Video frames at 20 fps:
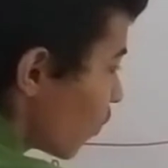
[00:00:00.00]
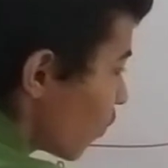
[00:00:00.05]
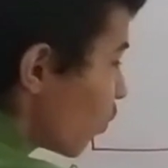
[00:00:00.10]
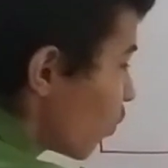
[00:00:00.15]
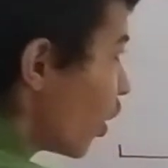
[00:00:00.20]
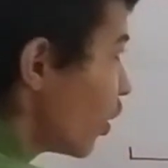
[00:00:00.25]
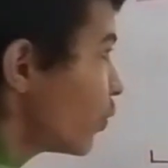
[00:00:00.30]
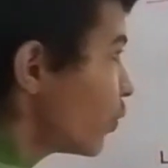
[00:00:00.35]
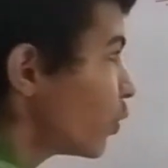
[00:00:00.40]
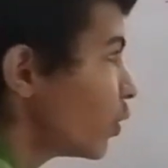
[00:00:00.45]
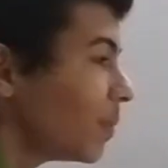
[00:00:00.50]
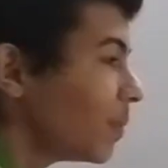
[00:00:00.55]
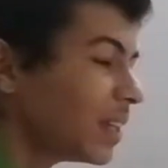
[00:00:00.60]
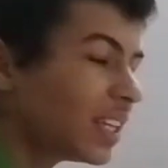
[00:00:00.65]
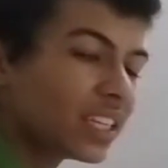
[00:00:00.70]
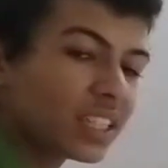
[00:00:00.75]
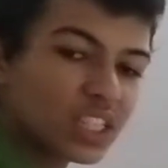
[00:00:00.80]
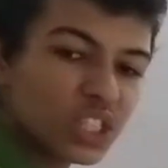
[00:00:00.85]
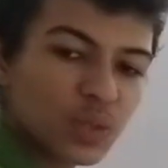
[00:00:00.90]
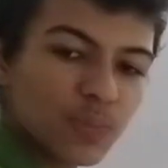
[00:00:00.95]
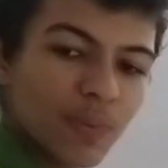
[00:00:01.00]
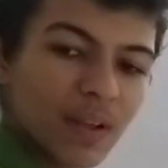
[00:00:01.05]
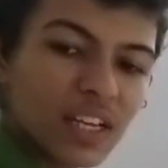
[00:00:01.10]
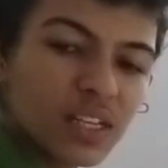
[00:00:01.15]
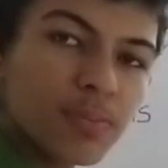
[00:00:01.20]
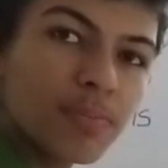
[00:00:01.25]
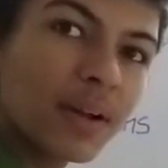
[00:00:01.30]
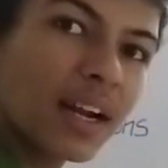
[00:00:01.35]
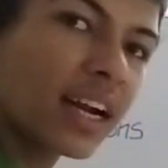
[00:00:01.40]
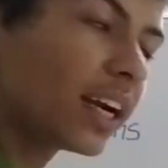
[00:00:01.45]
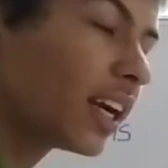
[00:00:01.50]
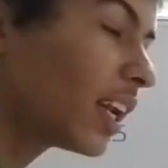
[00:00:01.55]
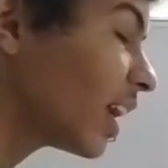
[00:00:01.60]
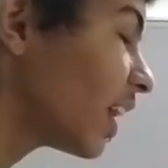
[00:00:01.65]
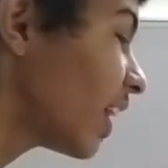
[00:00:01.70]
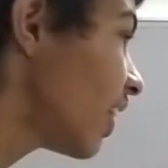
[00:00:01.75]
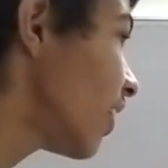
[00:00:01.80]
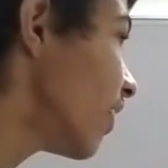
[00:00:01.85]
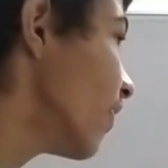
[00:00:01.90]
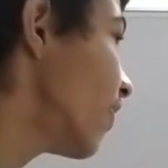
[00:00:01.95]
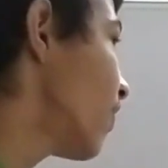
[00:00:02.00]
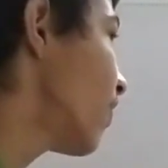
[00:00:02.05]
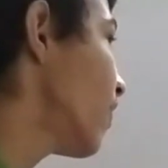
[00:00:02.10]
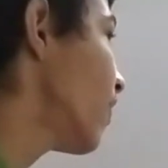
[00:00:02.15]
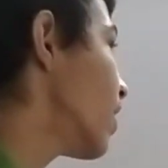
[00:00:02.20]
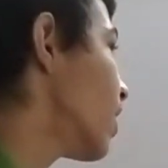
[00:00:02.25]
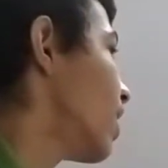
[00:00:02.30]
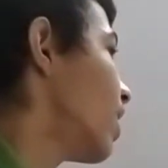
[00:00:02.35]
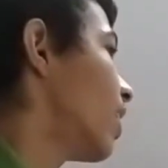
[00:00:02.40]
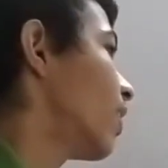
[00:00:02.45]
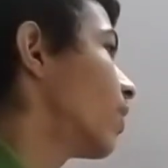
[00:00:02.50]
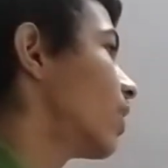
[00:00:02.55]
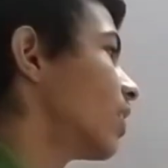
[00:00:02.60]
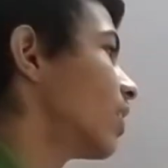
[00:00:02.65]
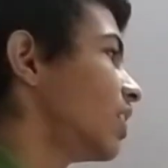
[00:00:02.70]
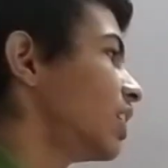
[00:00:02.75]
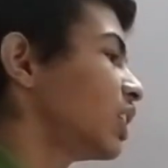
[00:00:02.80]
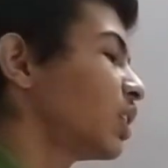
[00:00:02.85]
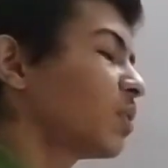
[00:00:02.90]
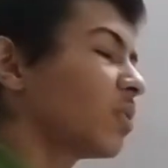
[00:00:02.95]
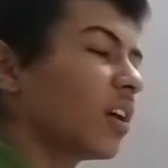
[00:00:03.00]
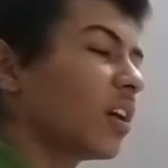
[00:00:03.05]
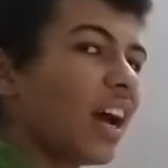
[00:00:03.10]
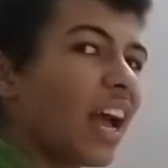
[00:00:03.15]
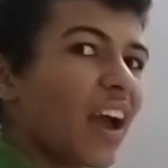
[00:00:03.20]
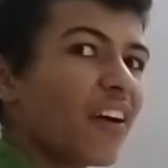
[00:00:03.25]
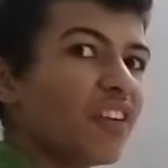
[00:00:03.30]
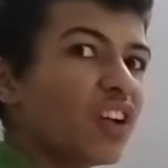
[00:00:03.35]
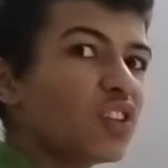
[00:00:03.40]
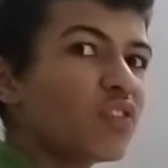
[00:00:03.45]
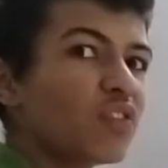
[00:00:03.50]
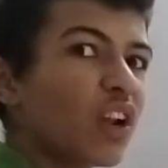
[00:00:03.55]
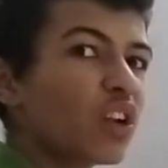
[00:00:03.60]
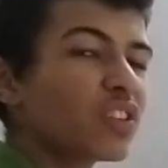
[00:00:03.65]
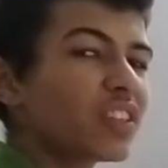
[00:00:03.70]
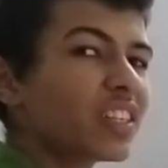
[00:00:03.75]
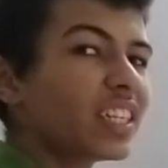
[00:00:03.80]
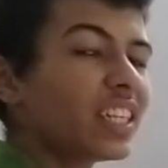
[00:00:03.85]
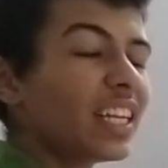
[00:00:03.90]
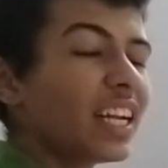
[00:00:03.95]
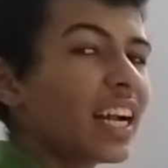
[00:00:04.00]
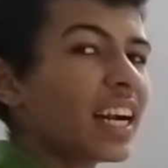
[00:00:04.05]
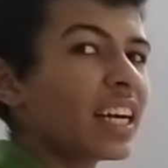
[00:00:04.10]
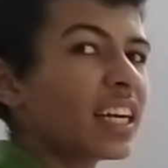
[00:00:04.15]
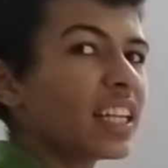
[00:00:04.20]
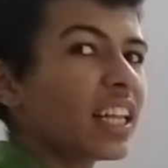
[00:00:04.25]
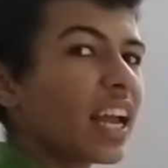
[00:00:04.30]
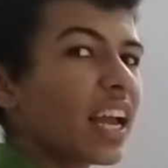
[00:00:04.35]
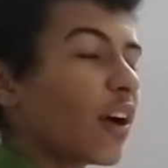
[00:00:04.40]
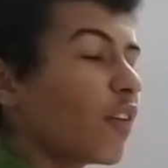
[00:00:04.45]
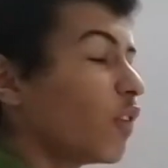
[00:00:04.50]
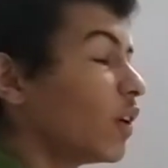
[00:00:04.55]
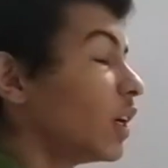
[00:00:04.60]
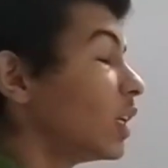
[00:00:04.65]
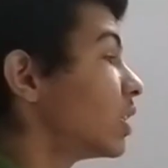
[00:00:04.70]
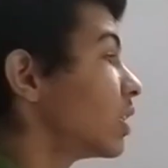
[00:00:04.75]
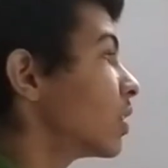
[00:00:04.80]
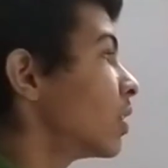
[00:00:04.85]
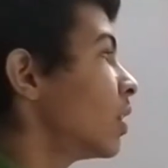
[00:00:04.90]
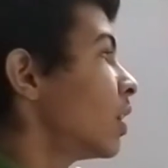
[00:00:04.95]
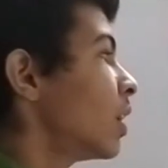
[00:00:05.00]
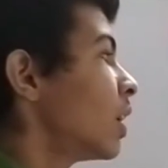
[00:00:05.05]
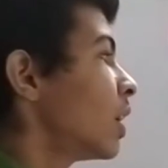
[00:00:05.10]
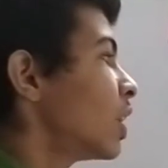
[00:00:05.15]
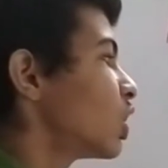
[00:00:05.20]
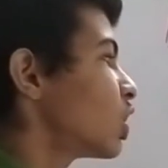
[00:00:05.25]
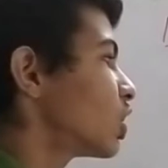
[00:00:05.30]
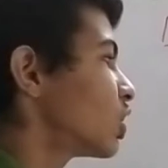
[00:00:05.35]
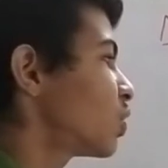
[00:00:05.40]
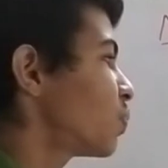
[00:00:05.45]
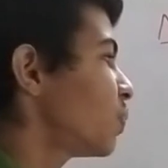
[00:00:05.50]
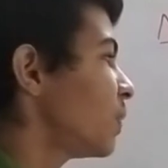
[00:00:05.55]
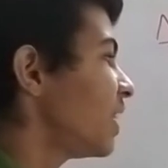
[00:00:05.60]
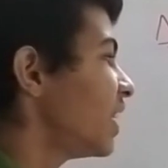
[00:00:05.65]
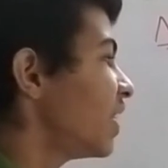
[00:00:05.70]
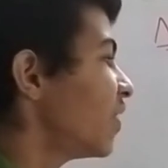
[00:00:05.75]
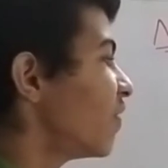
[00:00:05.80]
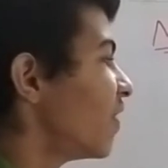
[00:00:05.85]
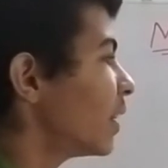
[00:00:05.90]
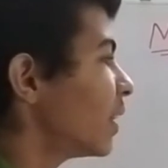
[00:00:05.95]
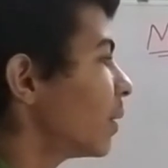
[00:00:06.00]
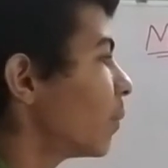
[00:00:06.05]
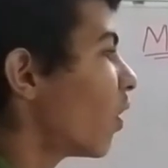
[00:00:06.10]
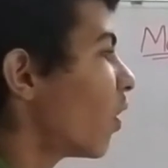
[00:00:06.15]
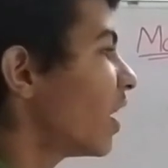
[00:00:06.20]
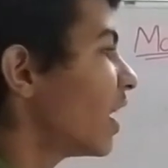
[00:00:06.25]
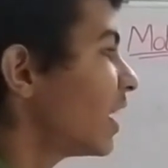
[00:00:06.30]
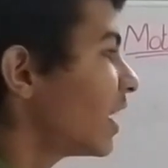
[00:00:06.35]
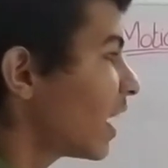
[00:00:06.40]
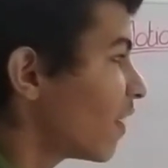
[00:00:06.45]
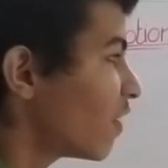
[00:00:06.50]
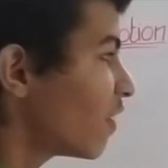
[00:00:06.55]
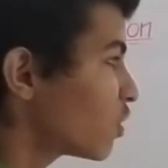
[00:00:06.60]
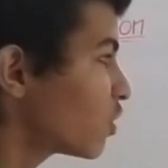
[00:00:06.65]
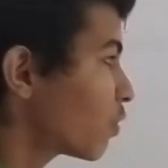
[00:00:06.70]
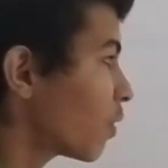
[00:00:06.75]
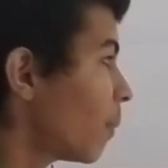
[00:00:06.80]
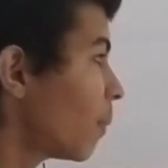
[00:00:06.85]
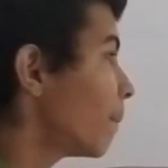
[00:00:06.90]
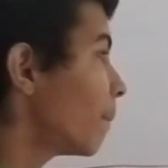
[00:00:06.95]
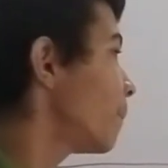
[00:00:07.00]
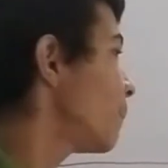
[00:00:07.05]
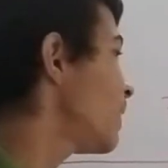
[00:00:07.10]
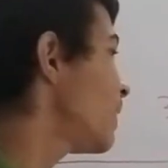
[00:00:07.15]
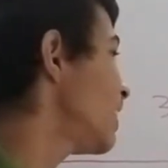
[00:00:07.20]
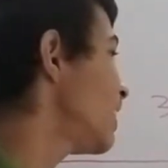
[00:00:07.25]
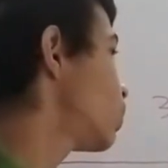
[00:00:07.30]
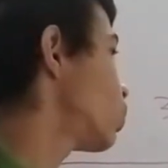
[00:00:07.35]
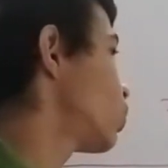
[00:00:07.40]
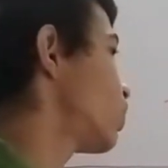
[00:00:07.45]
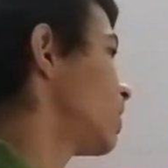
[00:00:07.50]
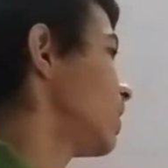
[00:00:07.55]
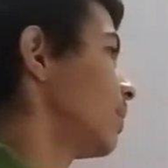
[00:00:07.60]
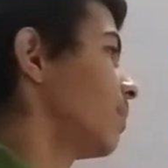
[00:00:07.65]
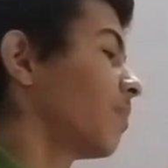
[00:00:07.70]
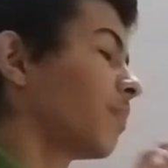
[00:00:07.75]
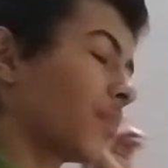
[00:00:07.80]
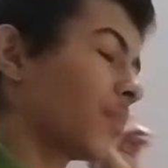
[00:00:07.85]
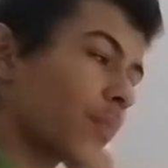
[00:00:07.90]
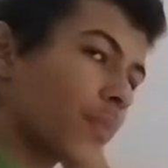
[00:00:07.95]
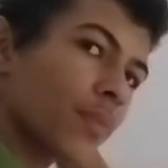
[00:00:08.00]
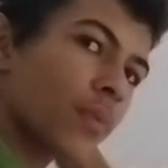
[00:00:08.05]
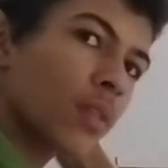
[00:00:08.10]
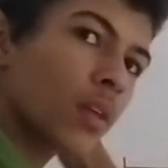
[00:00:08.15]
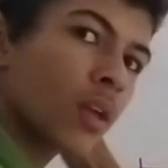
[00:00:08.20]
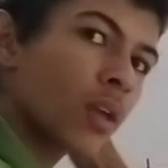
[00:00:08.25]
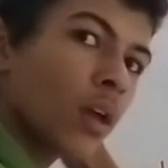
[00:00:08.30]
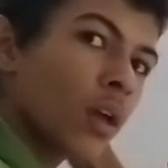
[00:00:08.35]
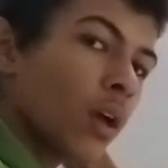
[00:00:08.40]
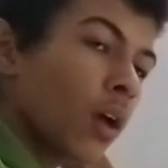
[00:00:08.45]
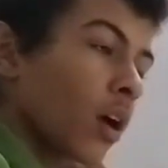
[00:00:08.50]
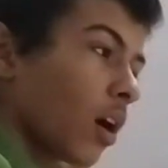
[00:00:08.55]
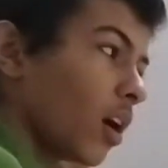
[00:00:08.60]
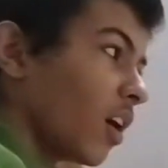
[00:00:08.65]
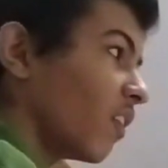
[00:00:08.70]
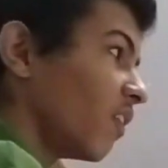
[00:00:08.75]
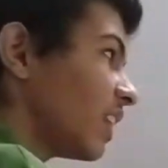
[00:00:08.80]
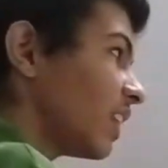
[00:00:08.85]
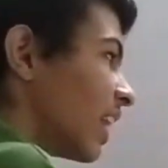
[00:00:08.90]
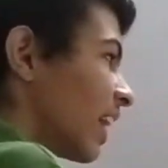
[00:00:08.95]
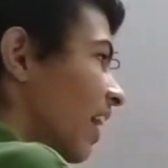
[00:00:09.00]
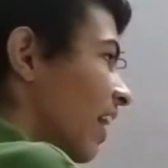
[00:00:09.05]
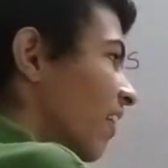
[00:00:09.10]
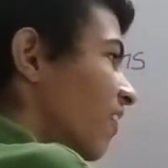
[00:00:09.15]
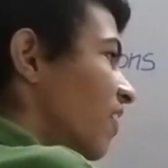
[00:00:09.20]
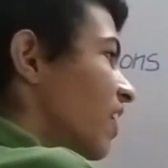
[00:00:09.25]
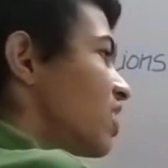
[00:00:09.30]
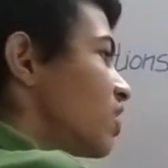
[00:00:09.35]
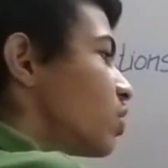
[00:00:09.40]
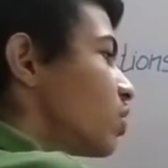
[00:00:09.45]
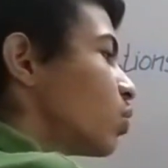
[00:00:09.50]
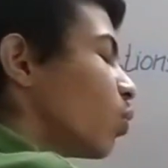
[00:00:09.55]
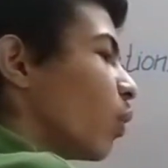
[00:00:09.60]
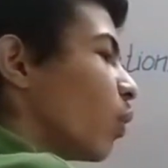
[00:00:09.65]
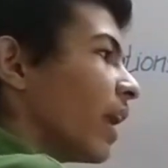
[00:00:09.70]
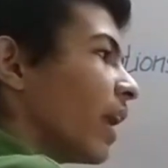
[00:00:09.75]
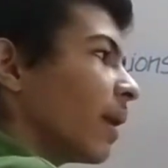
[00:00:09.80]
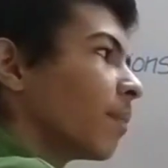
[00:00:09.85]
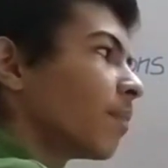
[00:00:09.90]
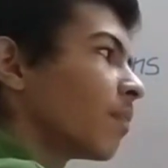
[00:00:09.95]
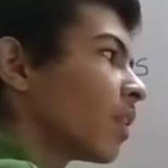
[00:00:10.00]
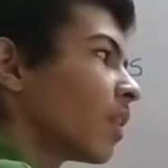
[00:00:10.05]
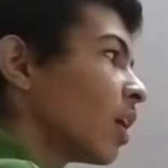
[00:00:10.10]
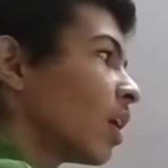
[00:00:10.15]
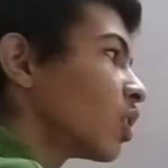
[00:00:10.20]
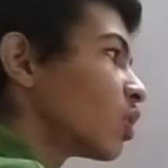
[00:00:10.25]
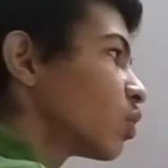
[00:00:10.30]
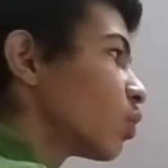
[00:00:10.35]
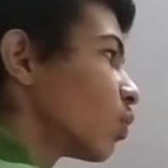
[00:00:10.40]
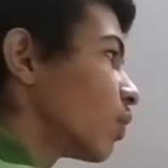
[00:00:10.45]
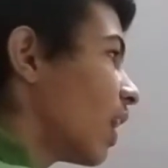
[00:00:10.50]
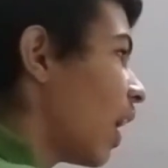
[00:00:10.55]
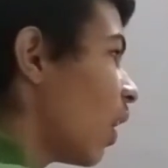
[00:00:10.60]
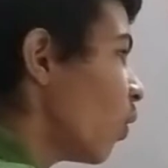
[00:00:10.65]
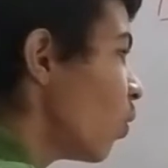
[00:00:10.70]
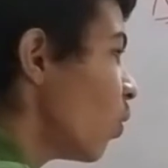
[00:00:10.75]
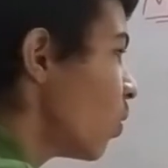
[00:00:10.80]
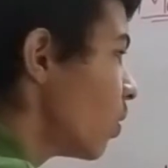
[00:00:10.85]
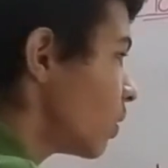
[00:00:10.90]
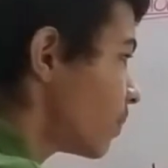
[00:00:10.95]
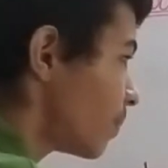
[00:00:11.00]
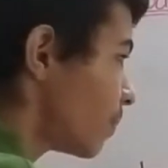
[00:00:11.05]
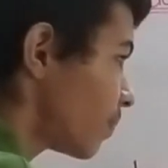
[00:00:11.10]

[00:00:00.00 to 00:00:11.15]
what would be the displacement if this average velocity and the average speed when the body travels from B to C with reference to A. So now